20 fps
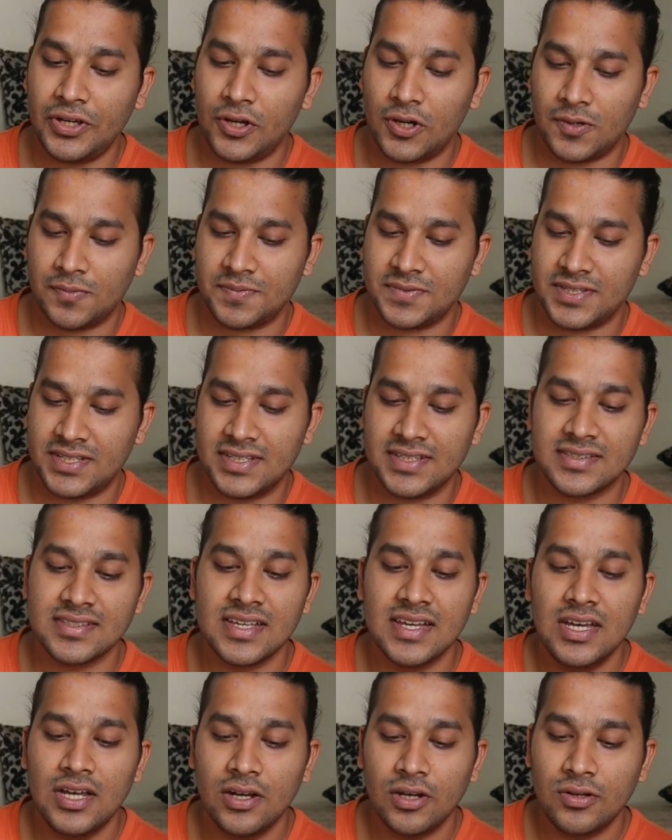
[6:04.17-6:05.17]

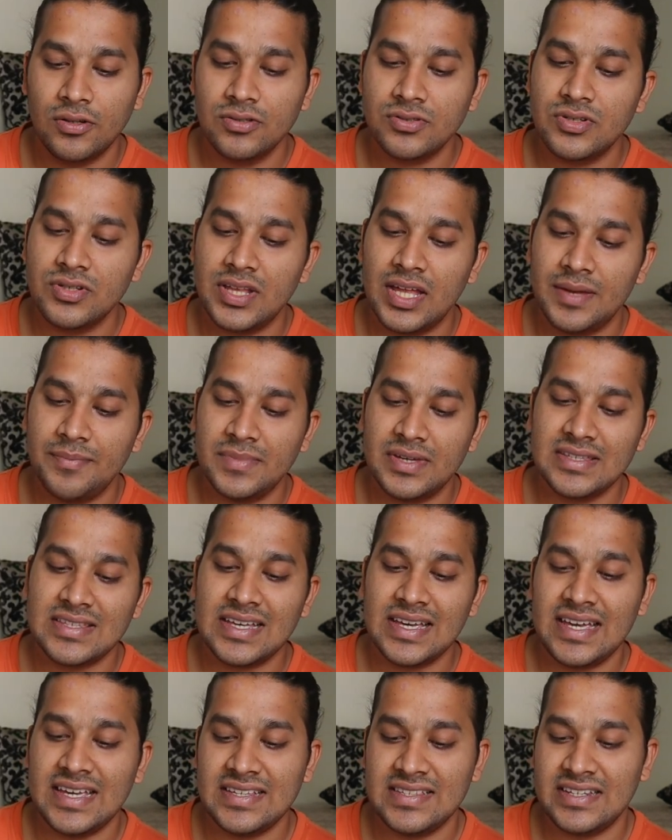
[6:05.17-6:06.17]
corpses. Close to them is
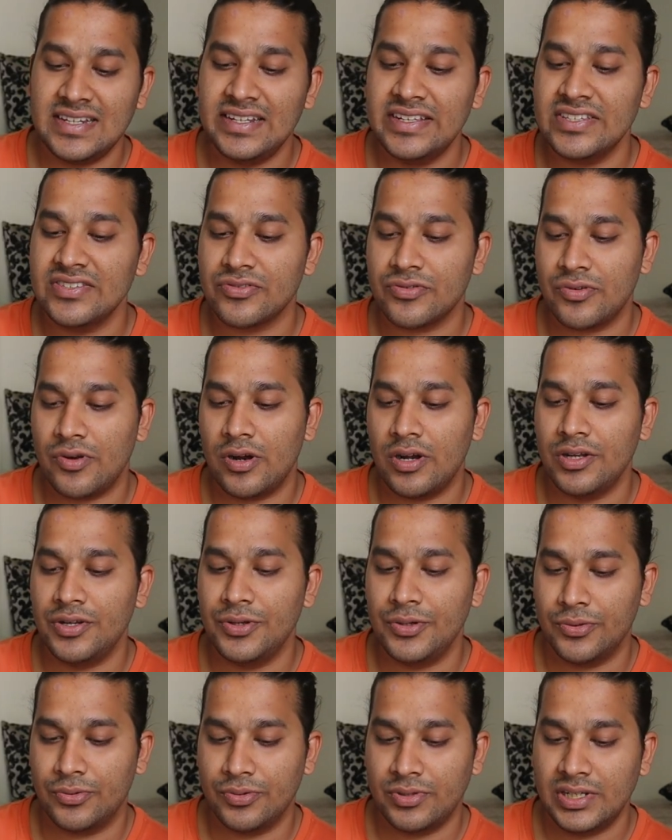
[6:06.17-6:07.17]
a hastily scrawled
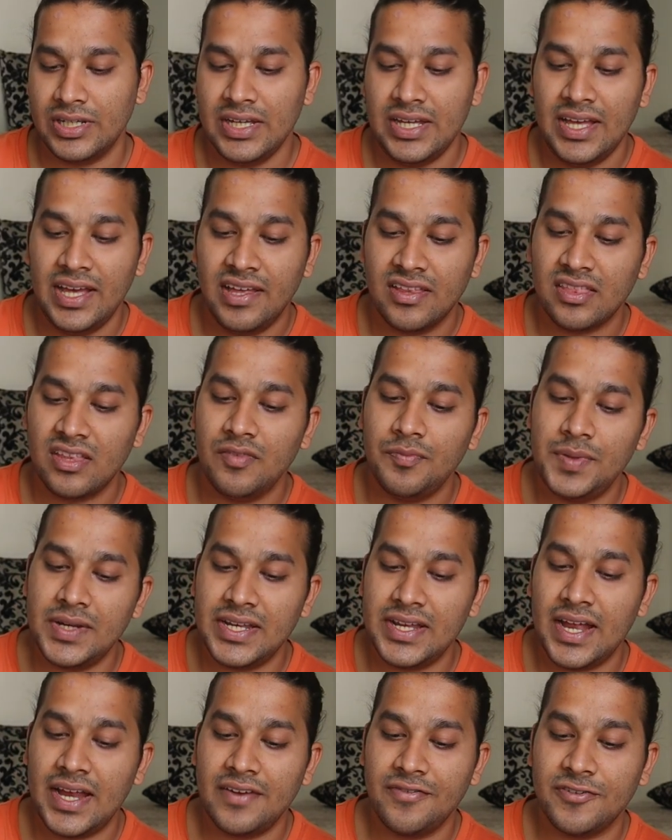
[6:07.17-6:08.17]
note. They've
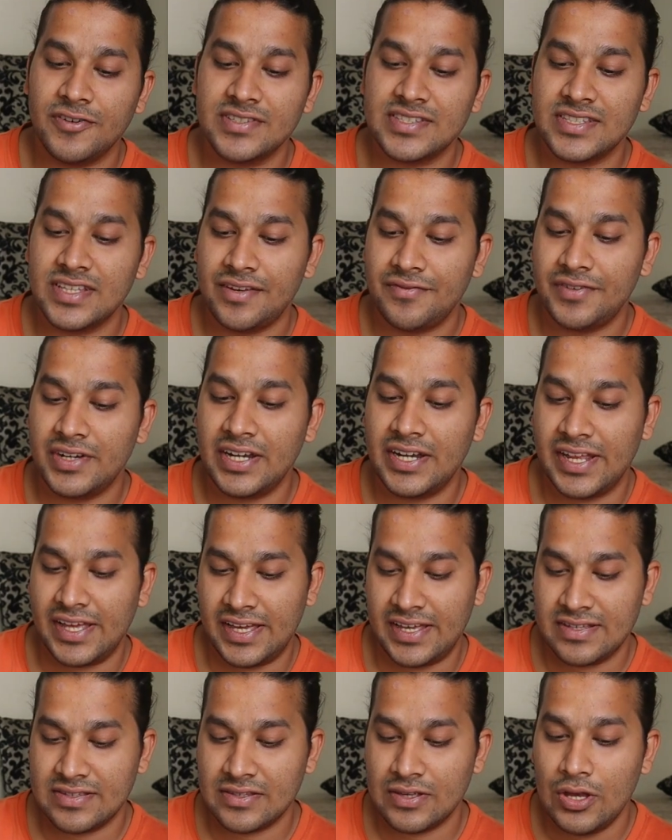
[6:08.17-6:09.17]
been dead for several
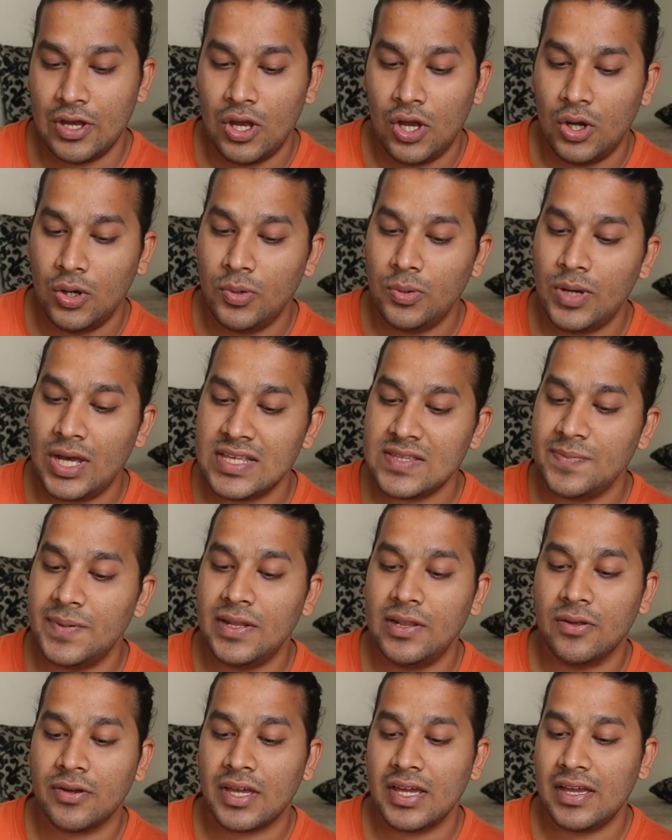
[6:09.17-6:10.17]
days. Who has
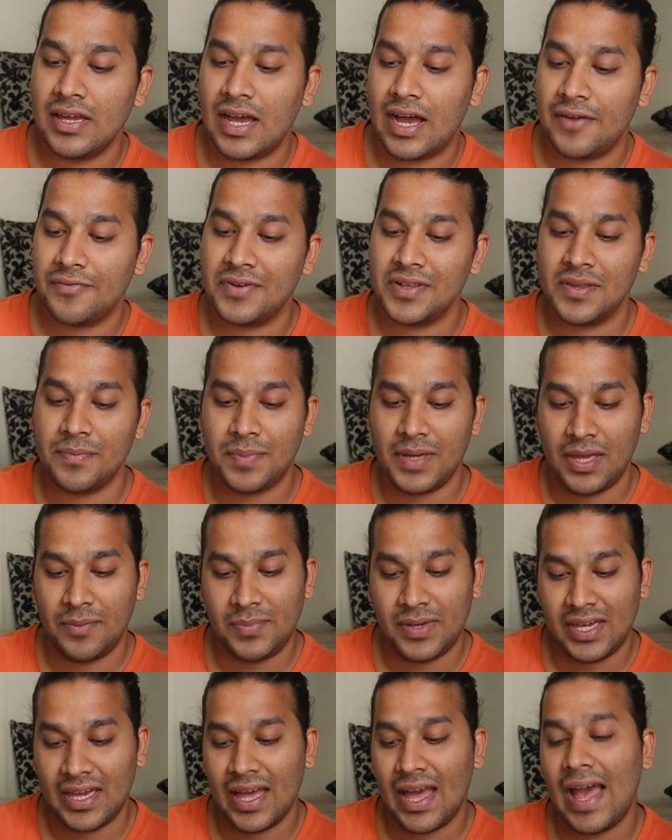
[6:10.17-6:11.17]
been looking after the
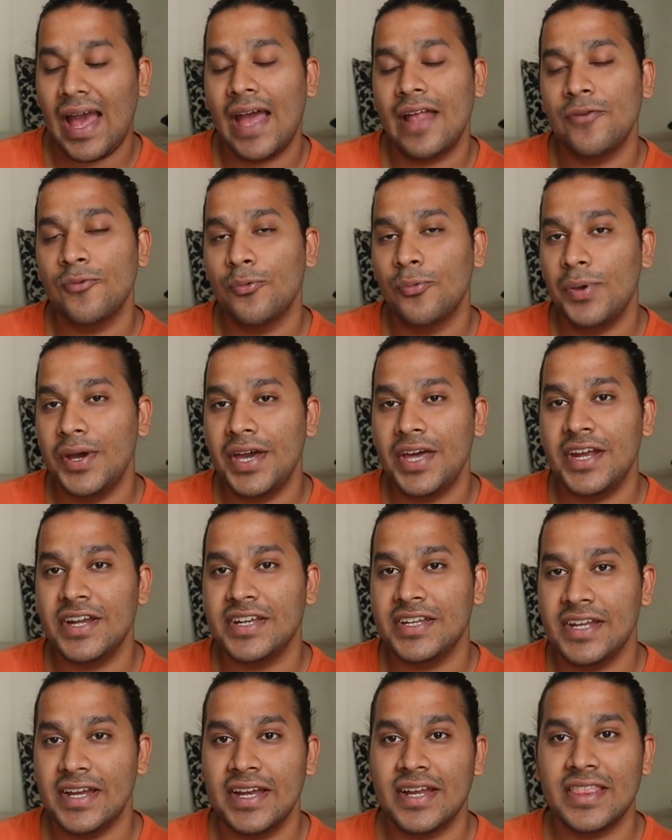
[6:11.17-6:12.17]
baby, and where
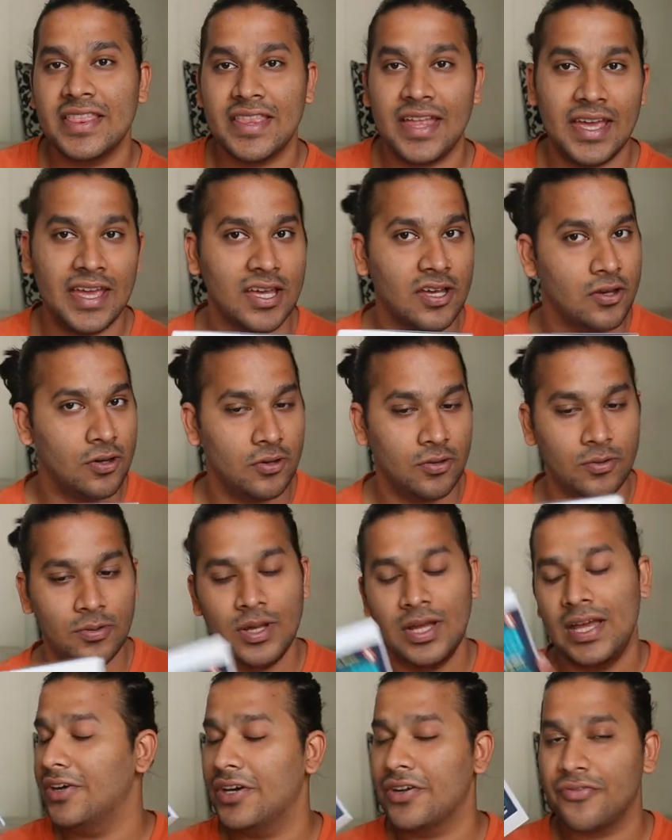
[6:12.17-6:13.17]
did they go?
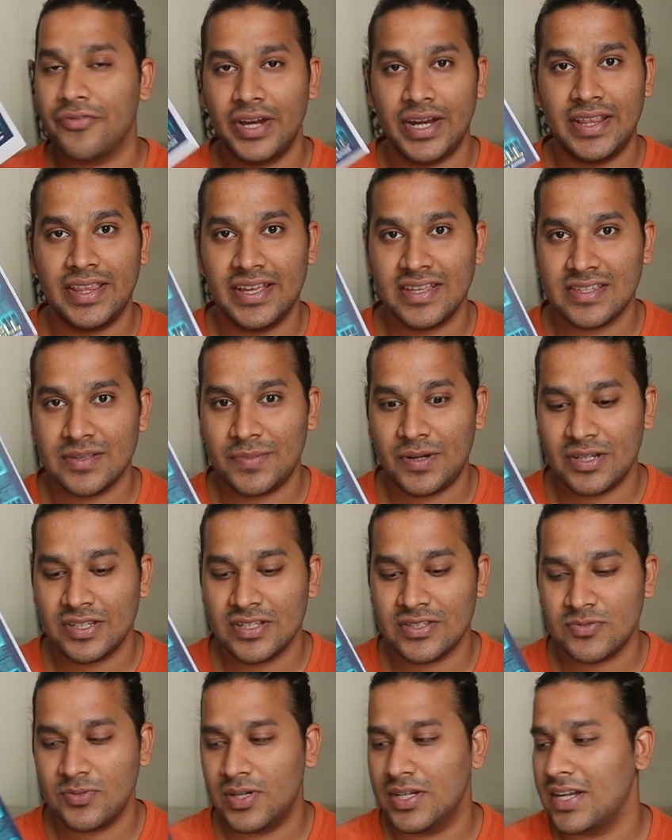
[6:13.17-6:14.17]
I've heard great things about
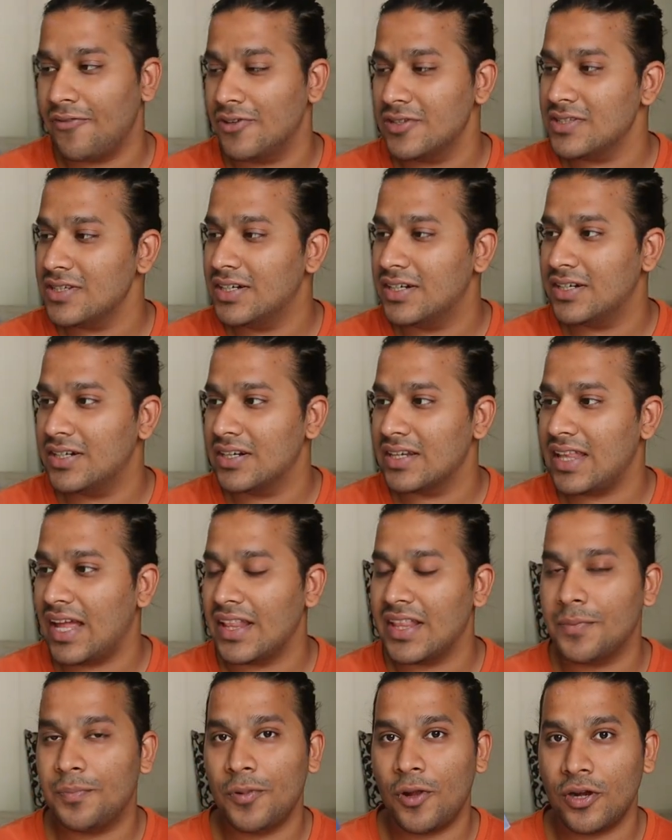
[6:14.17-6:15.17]
this one. I've also heard
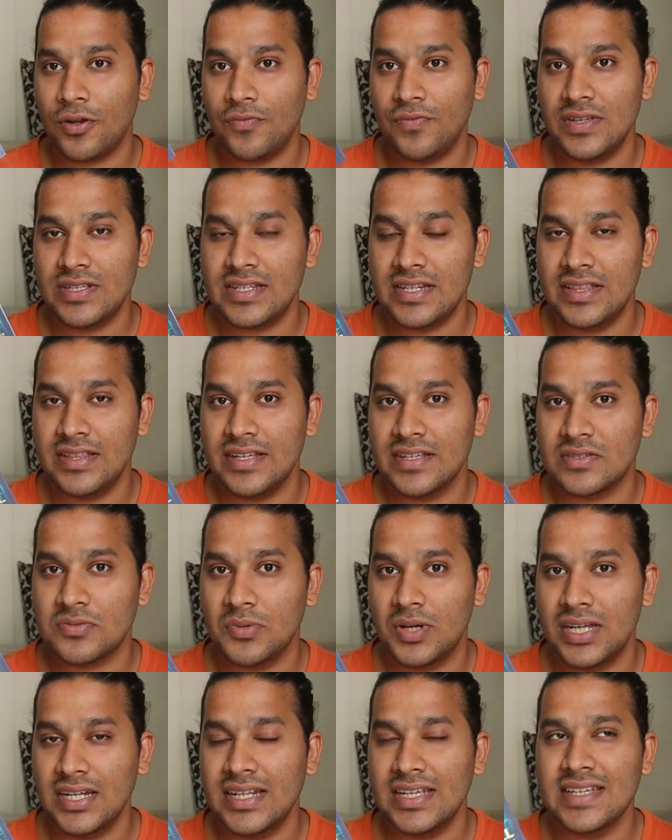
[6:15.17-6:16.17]
that the plot twist in this
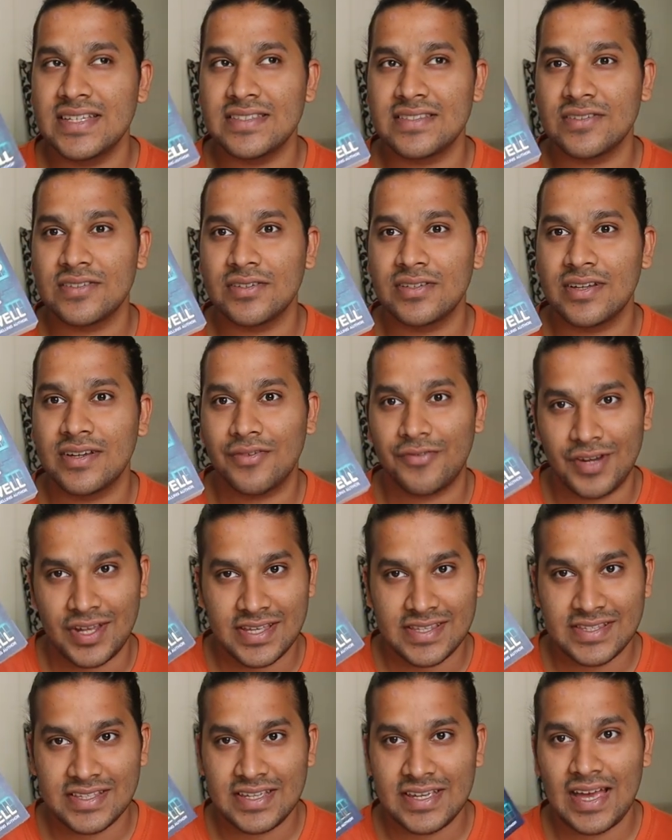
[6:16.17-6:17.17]
one is
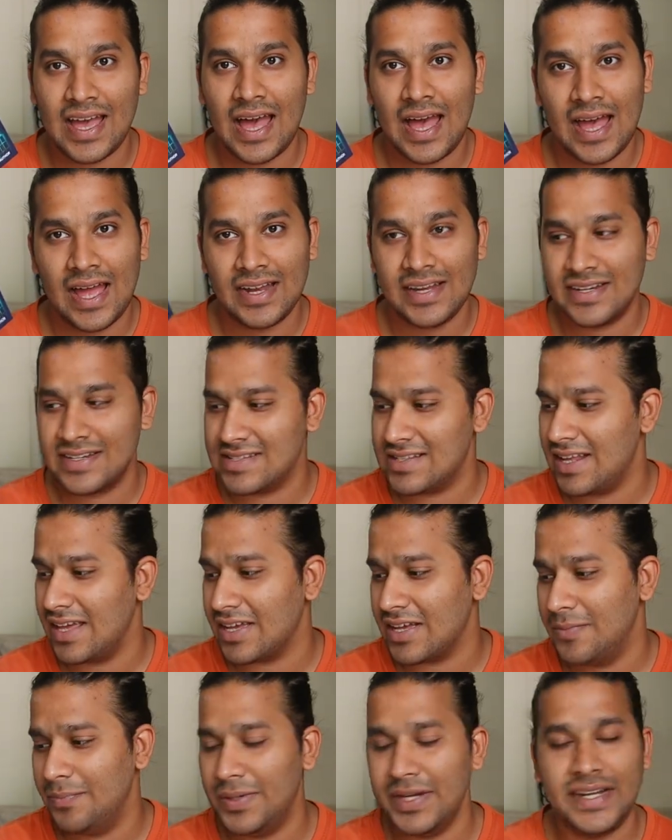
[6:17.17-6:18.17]
crazy and it's
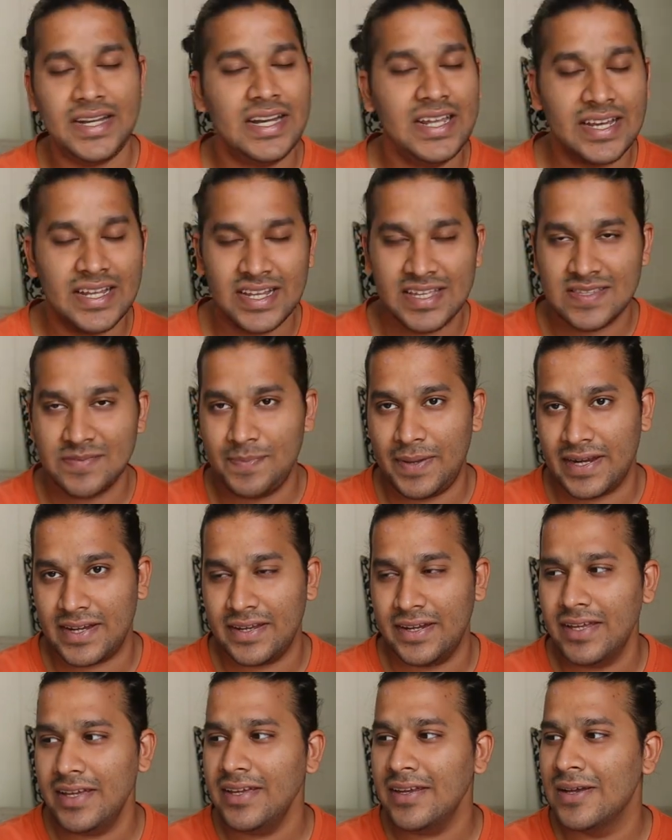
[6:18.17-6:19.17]
like completely
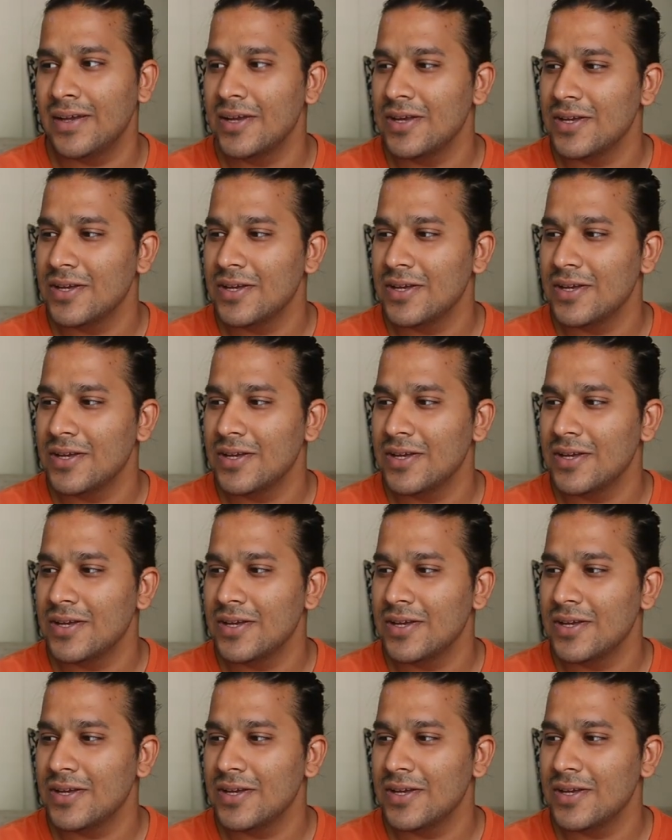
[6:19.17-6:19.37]
unexpected.